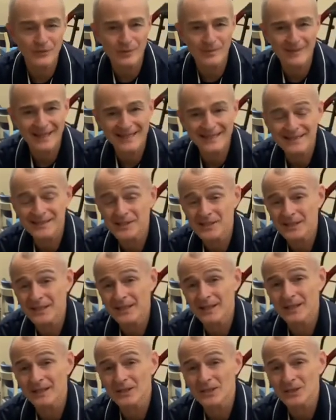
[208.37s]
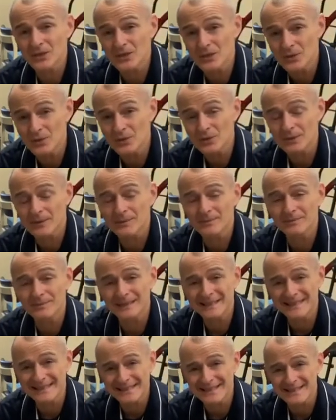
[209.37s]
for managing acute
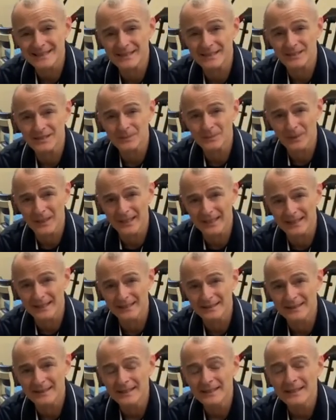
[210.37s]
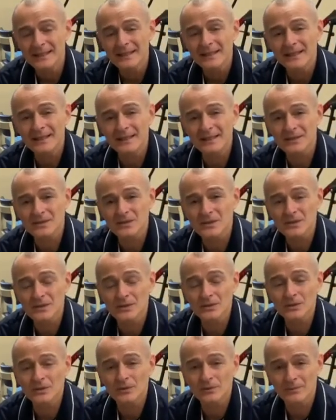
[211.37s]
meniscus pain is
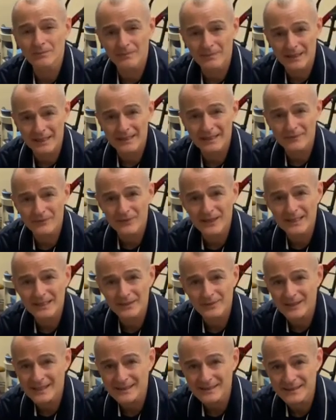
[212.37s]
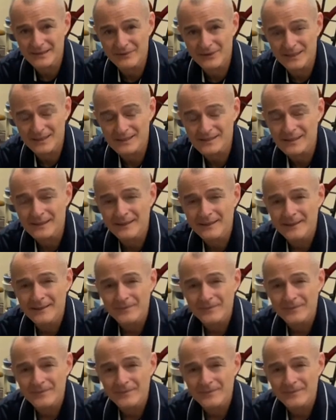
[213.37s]
to modify your activities.